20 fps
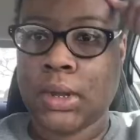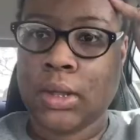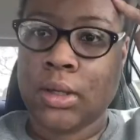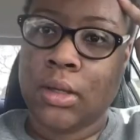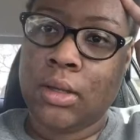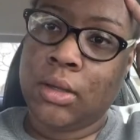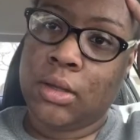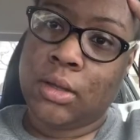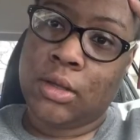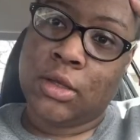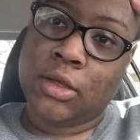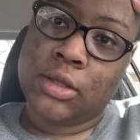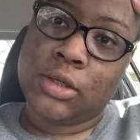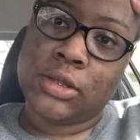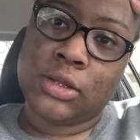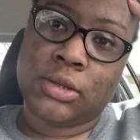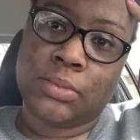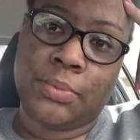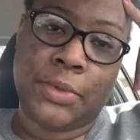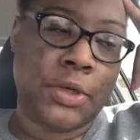
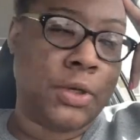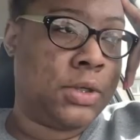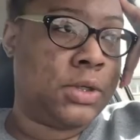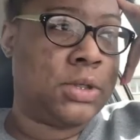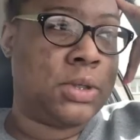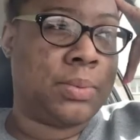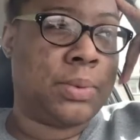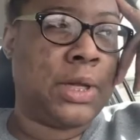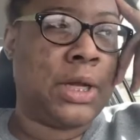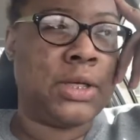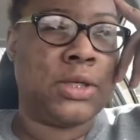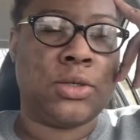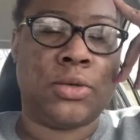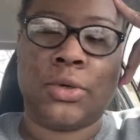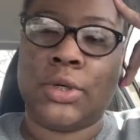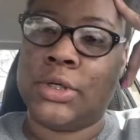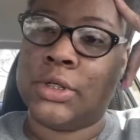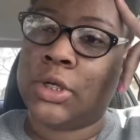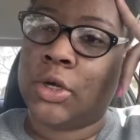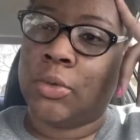This beauty supply
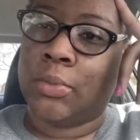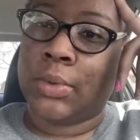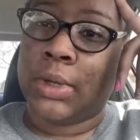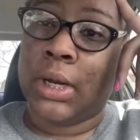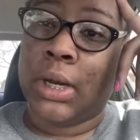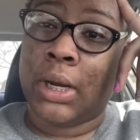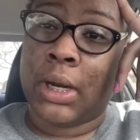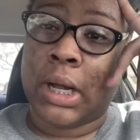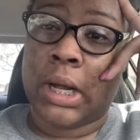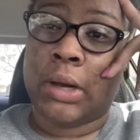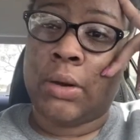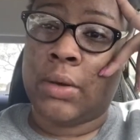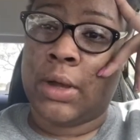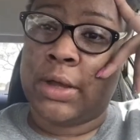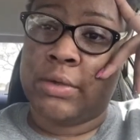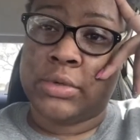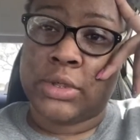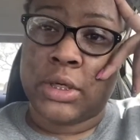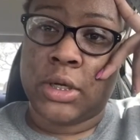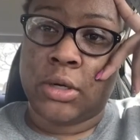store is open and I don't
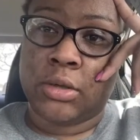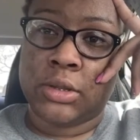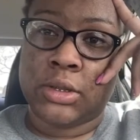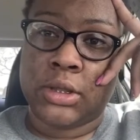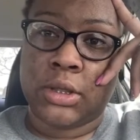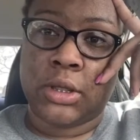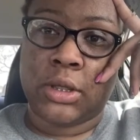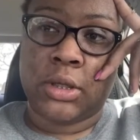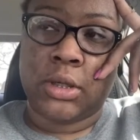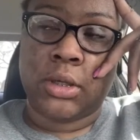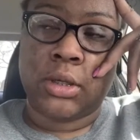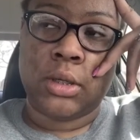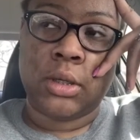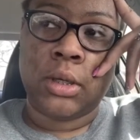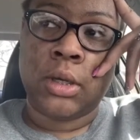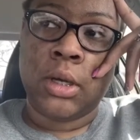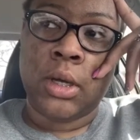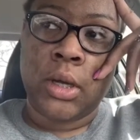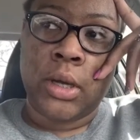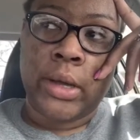have to go to the
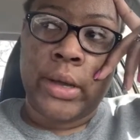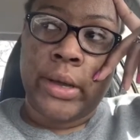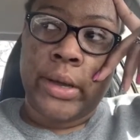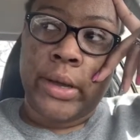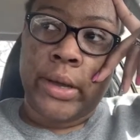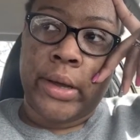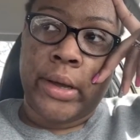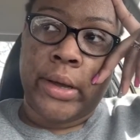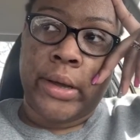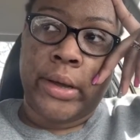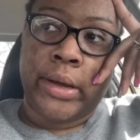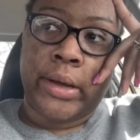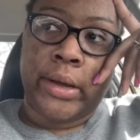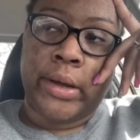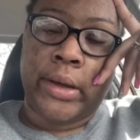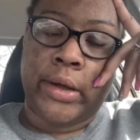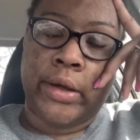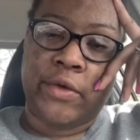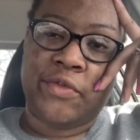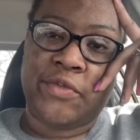
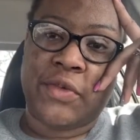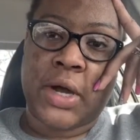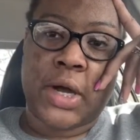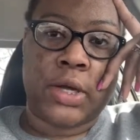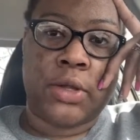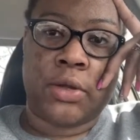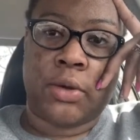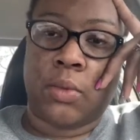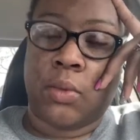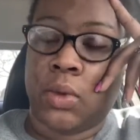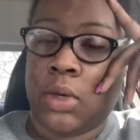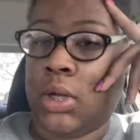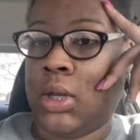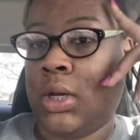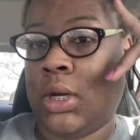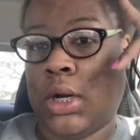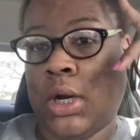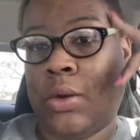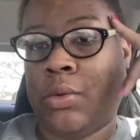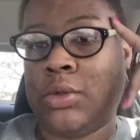farther one
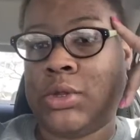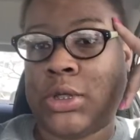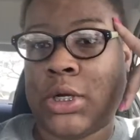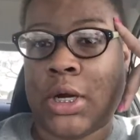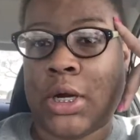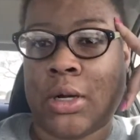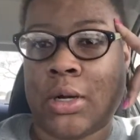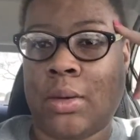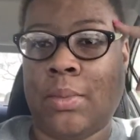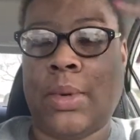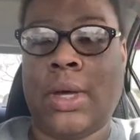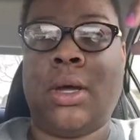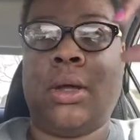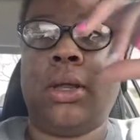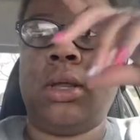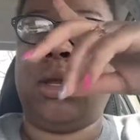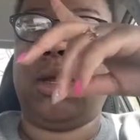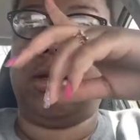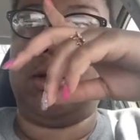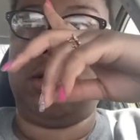that I was talking
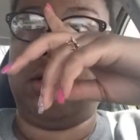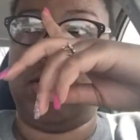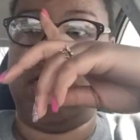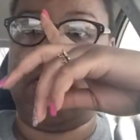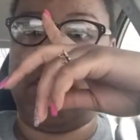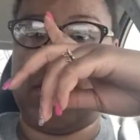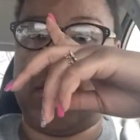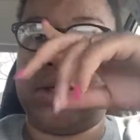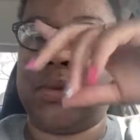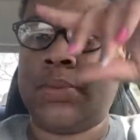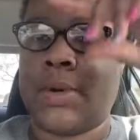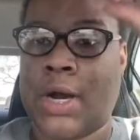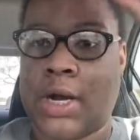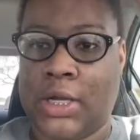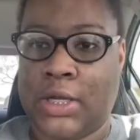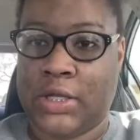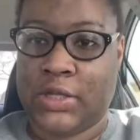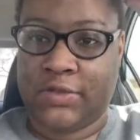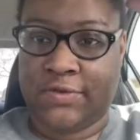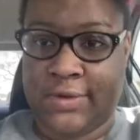about in the first part
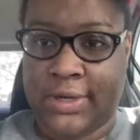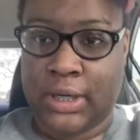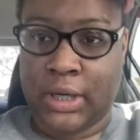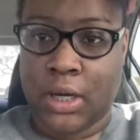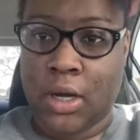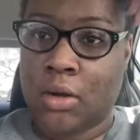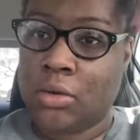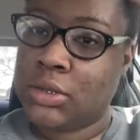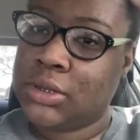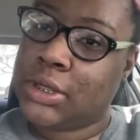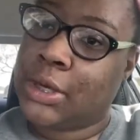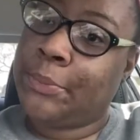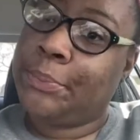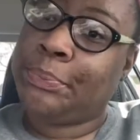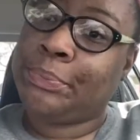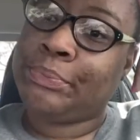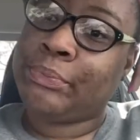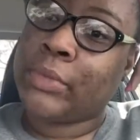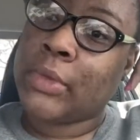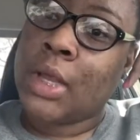of this video. So
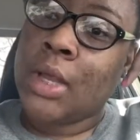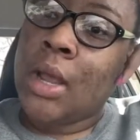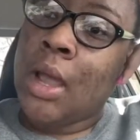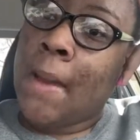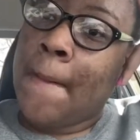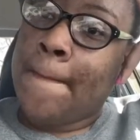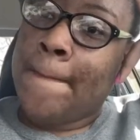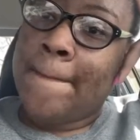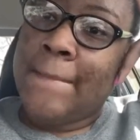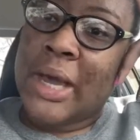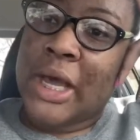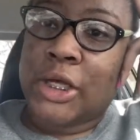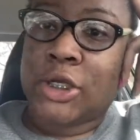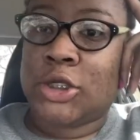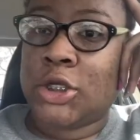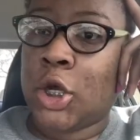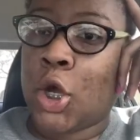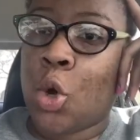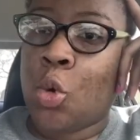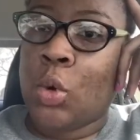about
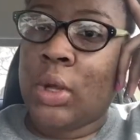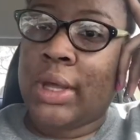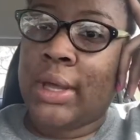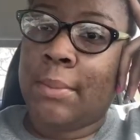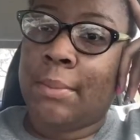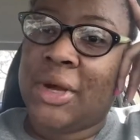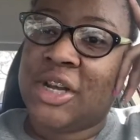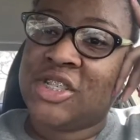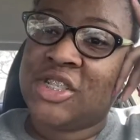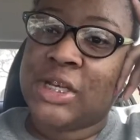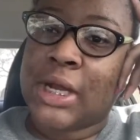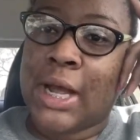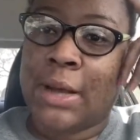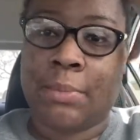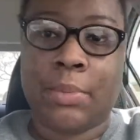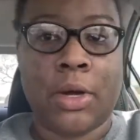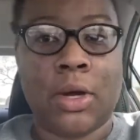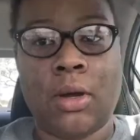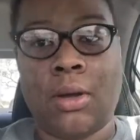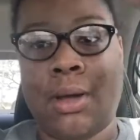to go and get my
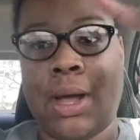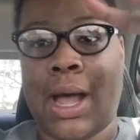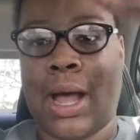shop on.